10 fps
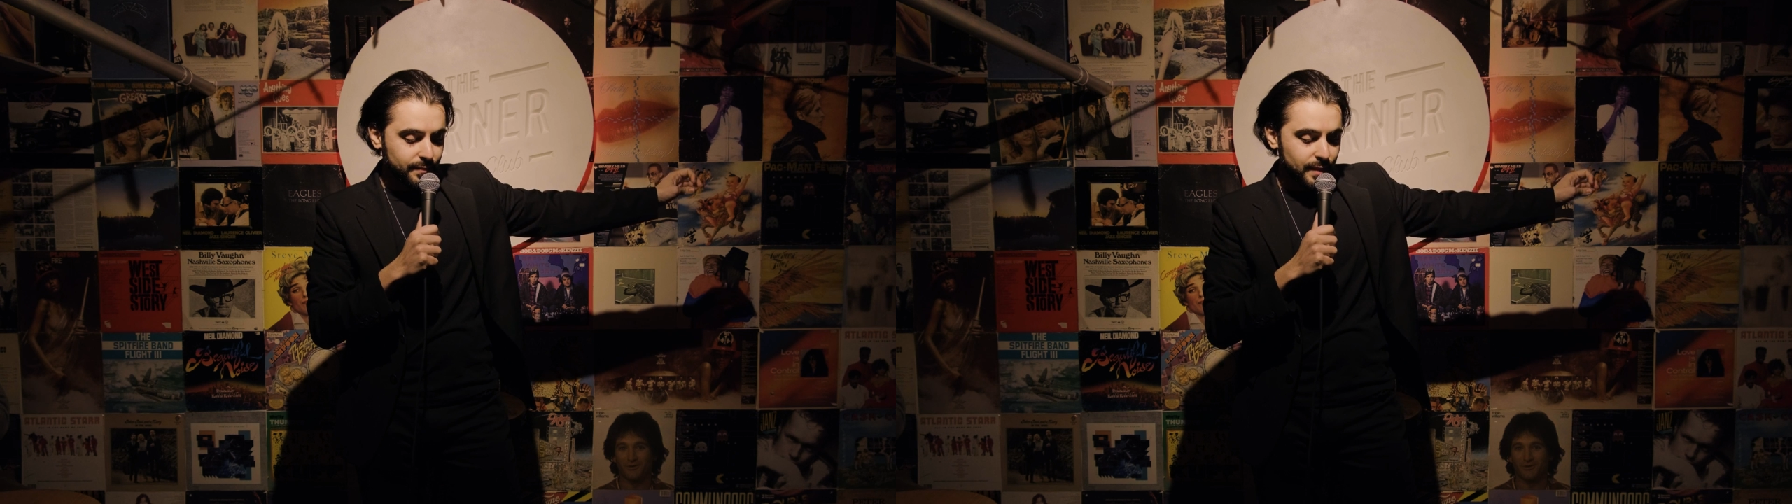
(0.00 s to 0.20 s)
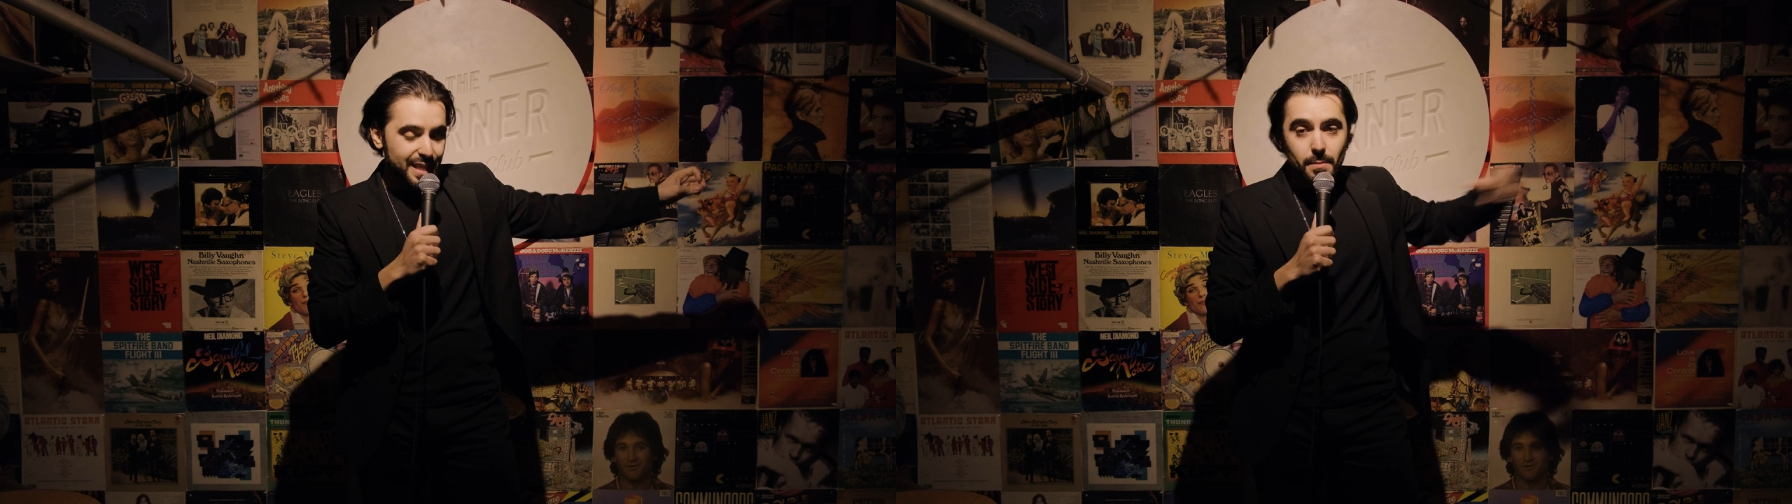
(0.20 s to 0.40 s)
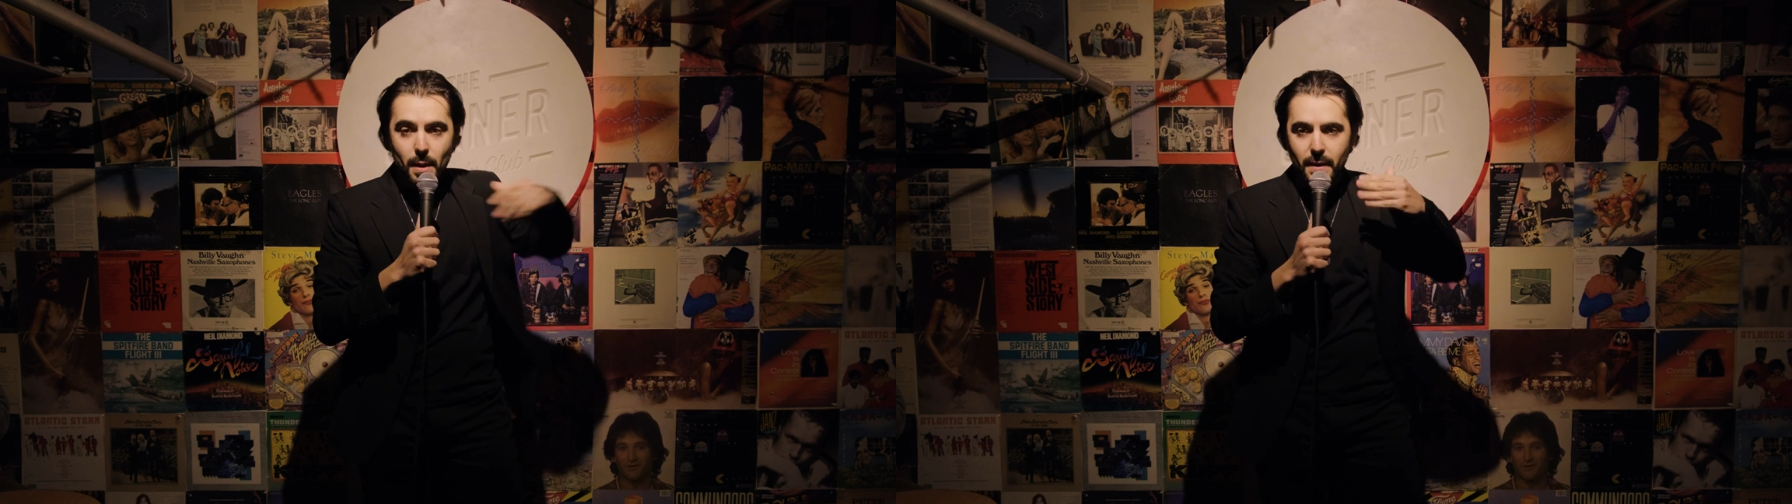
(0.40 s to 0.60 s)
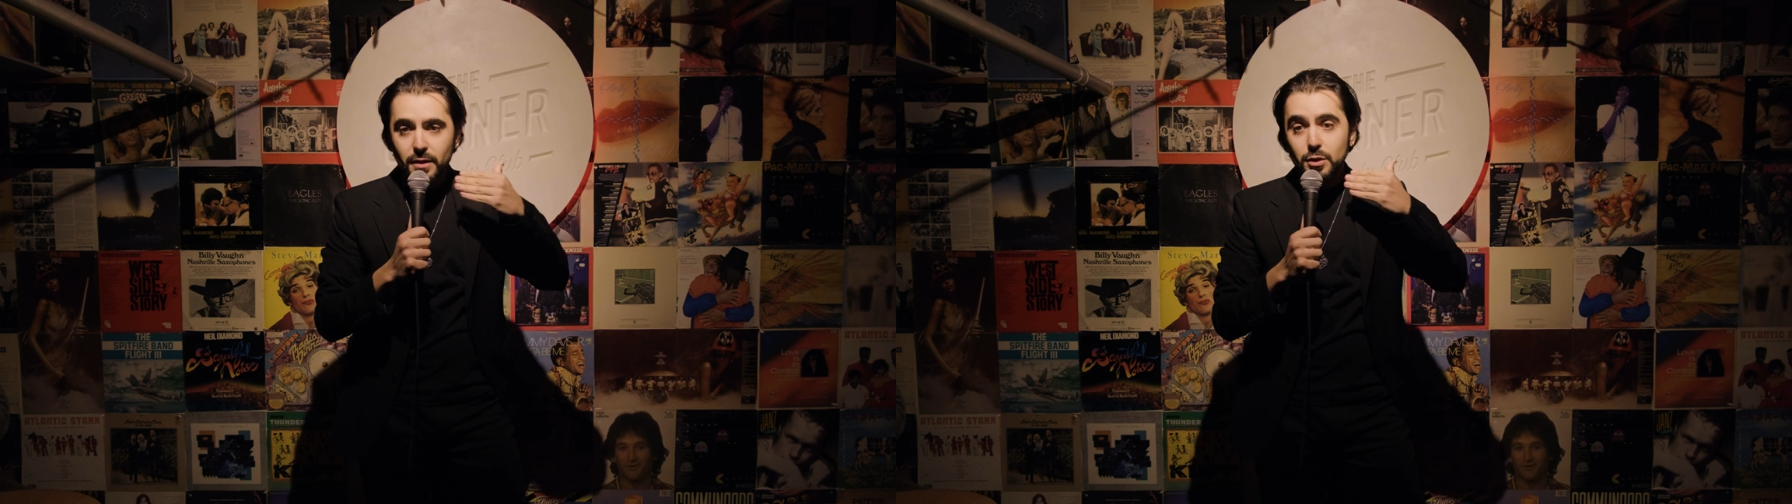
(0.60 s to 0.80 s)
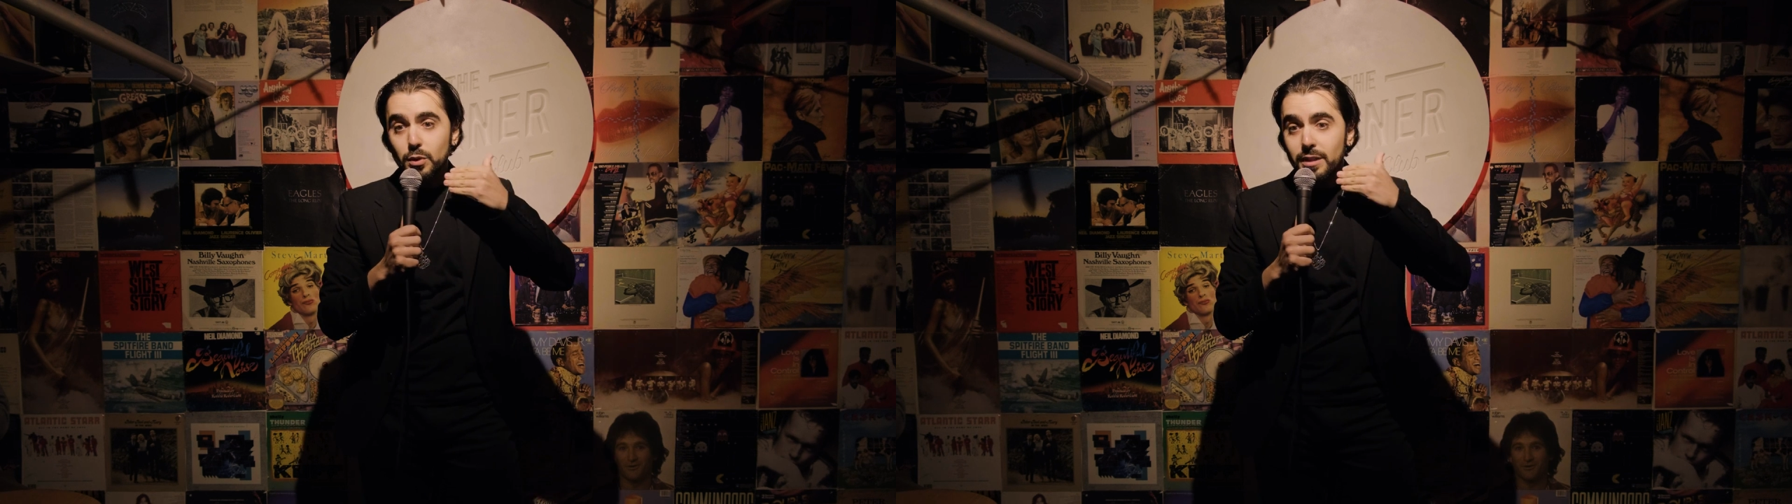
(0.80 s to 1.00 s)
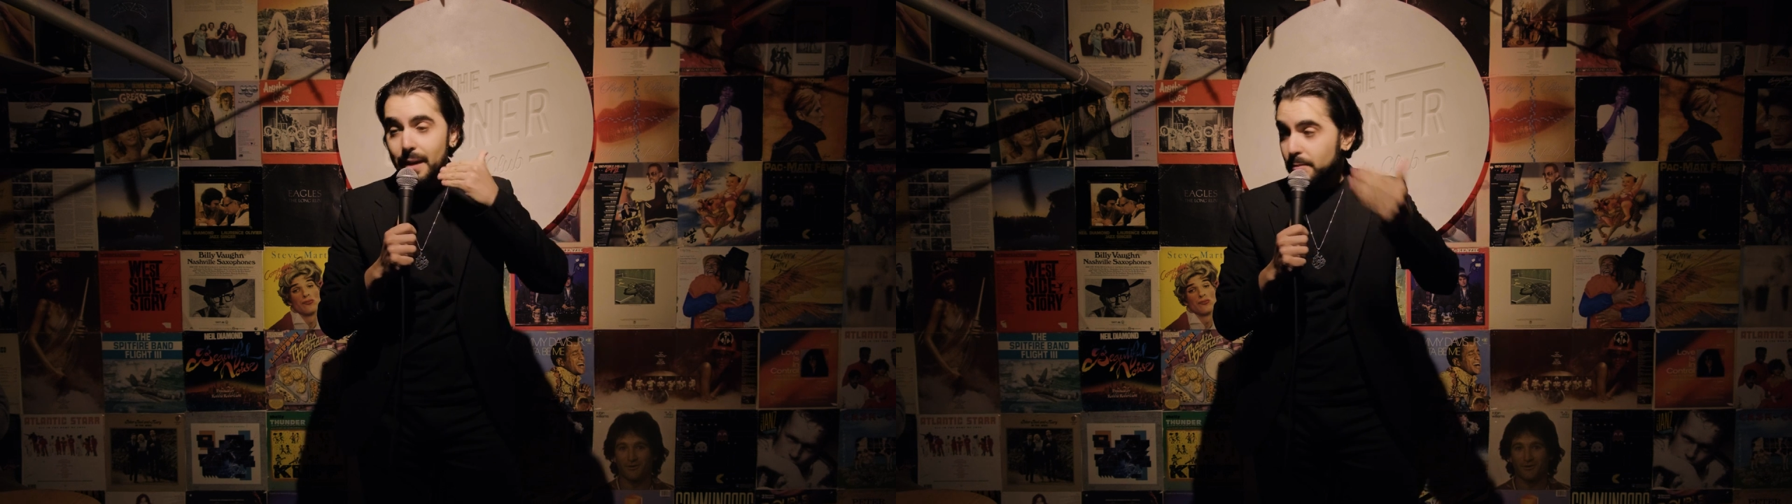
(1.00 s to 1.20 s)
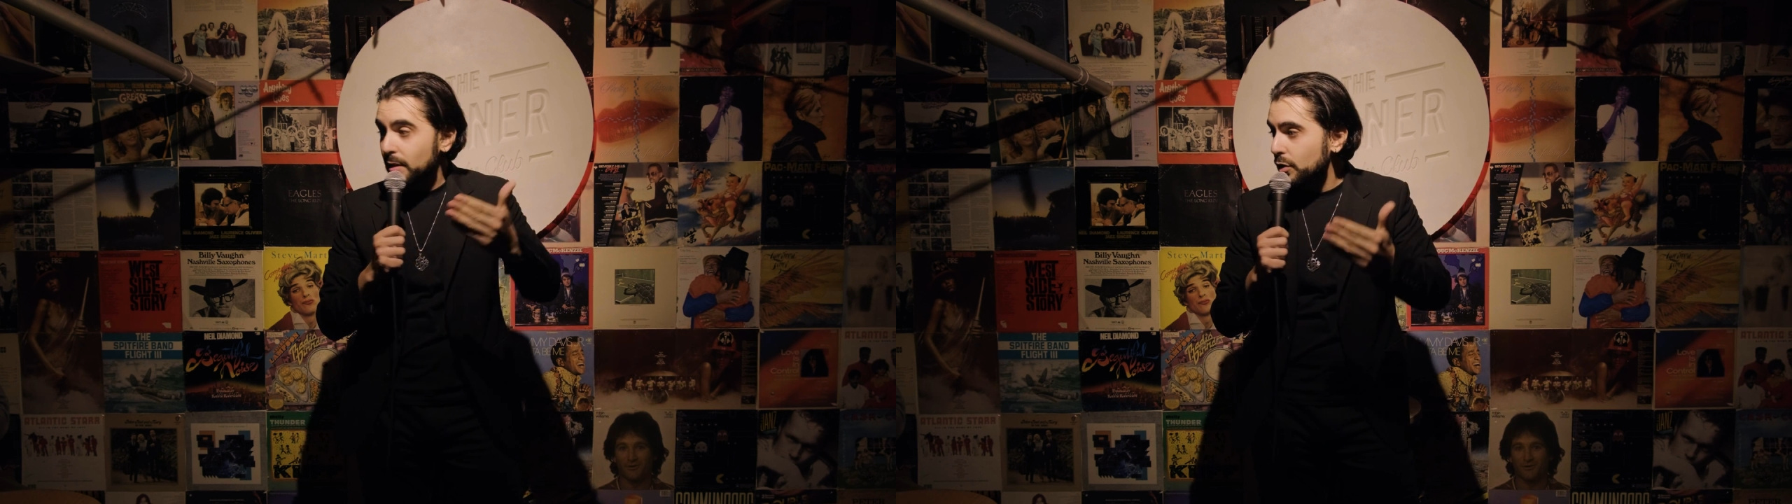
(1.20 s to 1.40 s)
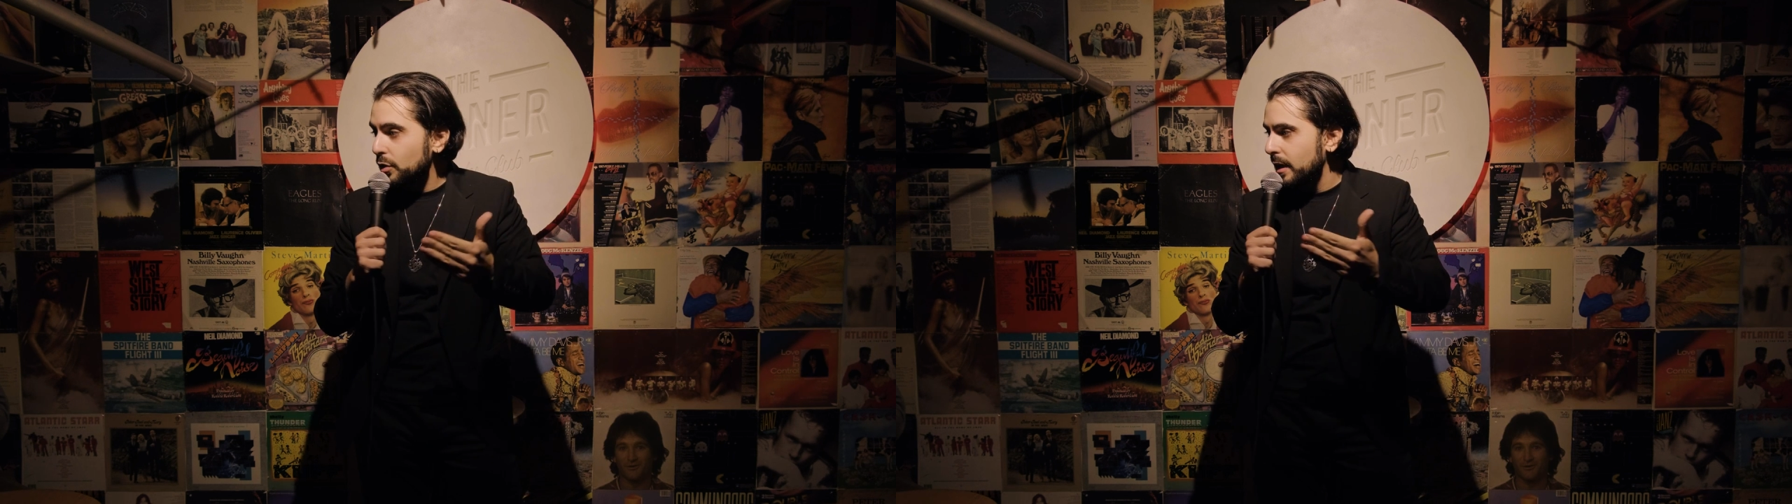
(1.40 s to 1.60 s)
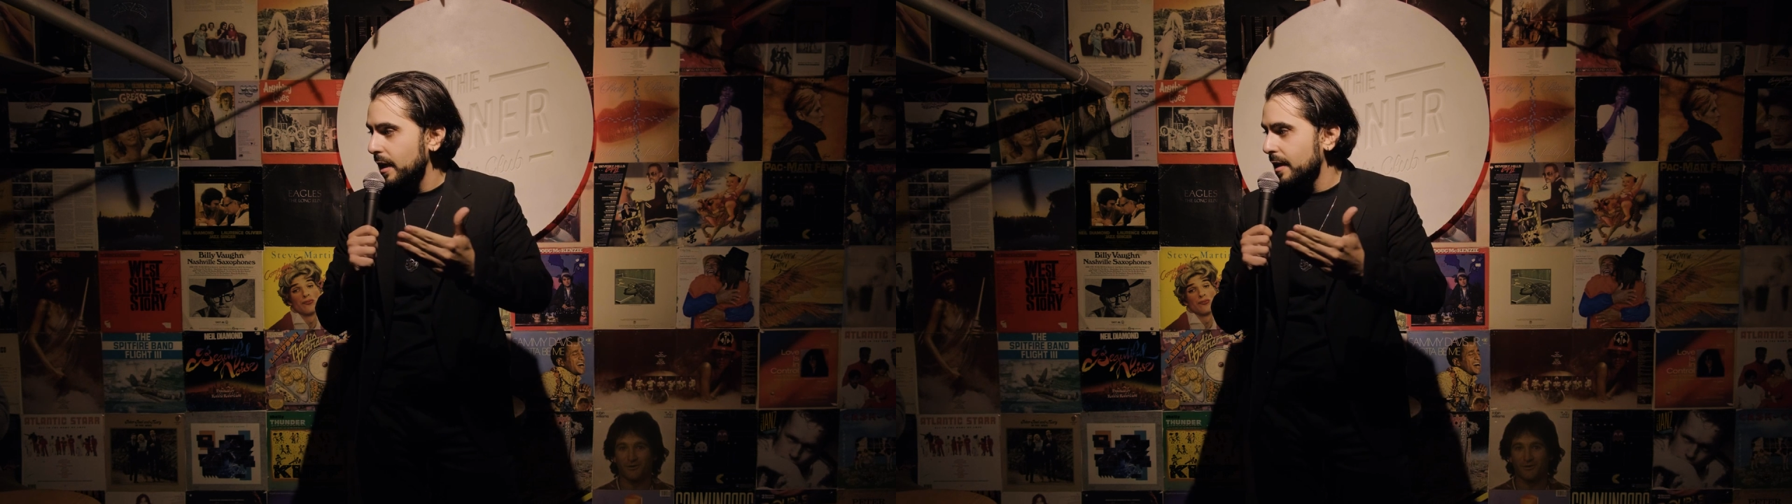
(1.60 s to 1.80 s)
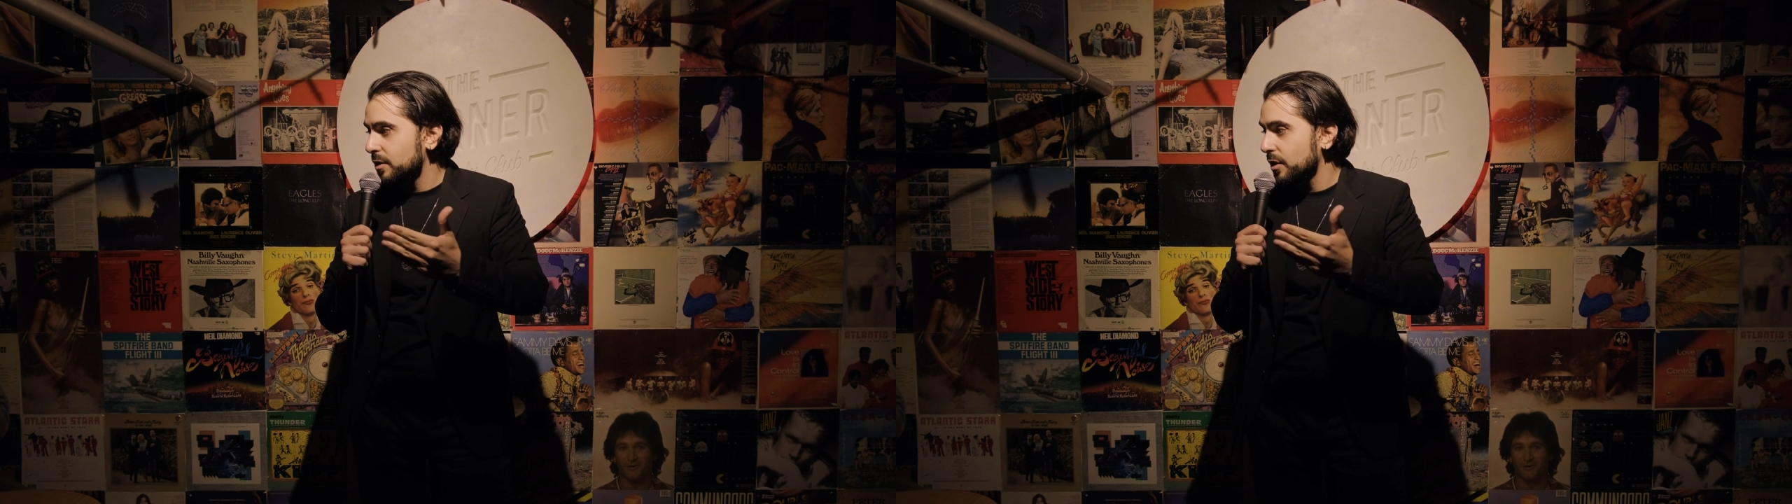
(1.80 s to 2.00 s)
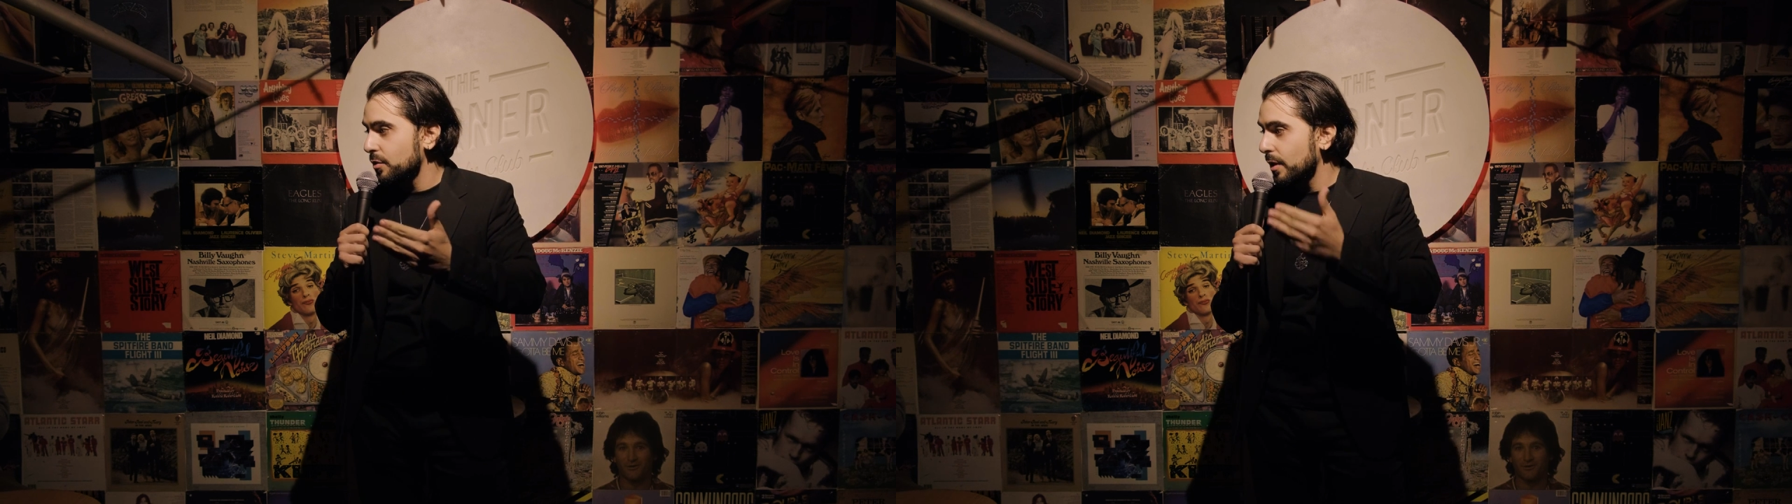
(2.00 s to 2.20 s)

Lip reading: And then my parents were kept on looking at each other